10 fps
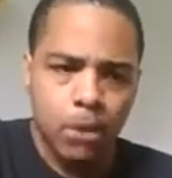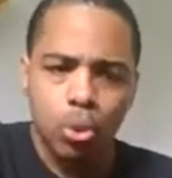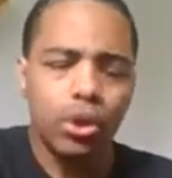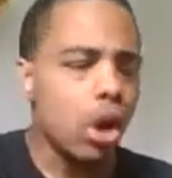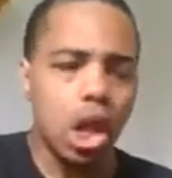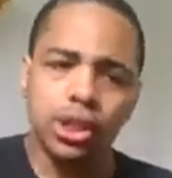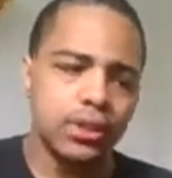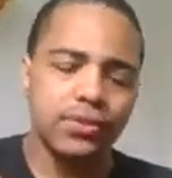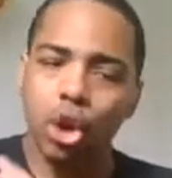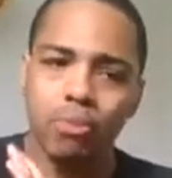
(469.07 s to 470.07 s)
regardless if
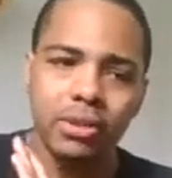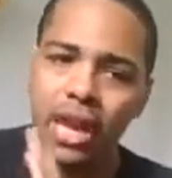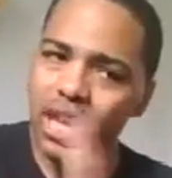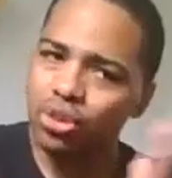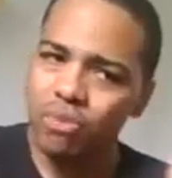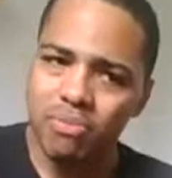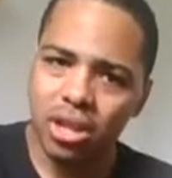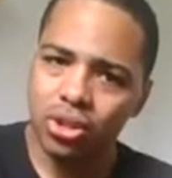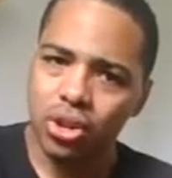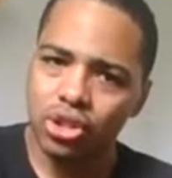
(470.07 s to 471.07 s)
it's going to be Ezra
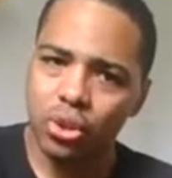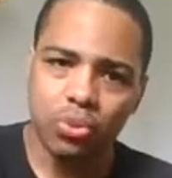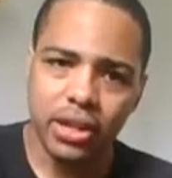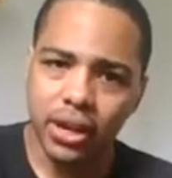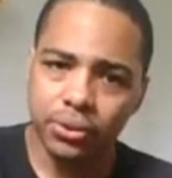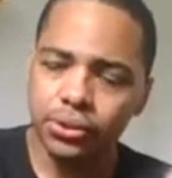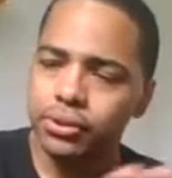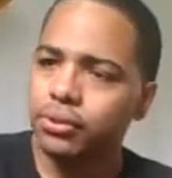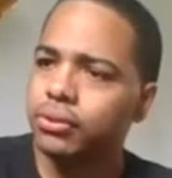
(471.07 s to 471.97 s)
Miller or someone else